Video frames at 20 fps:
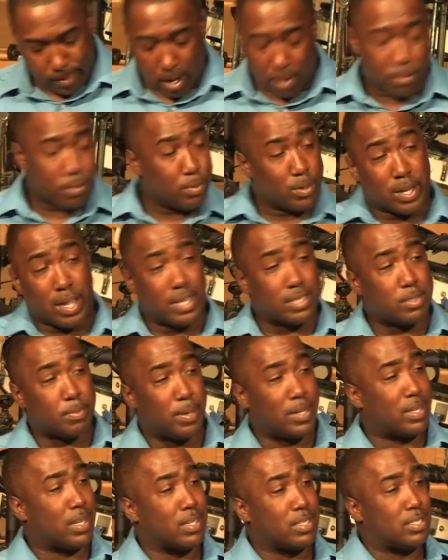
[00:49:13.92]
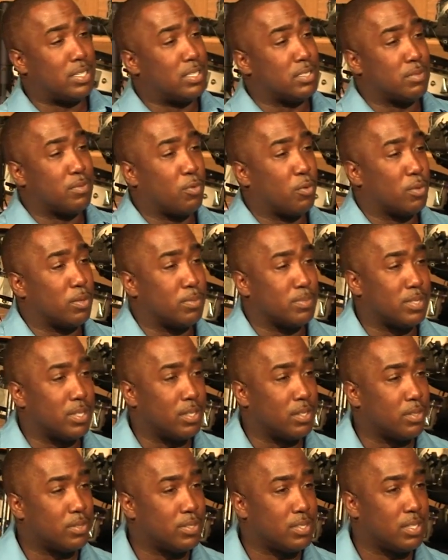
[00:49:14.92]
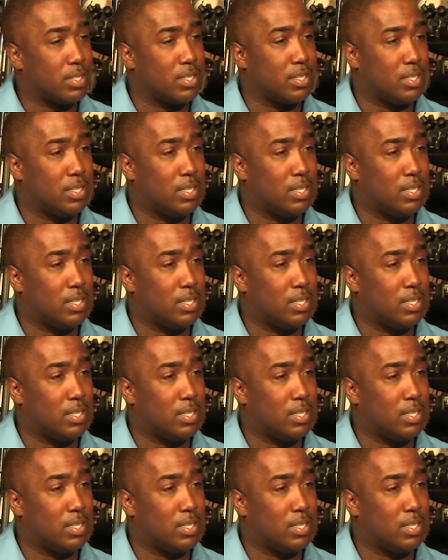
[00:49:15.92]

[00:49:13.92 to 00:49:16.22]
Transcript: Everyone has to make that decision for themselves.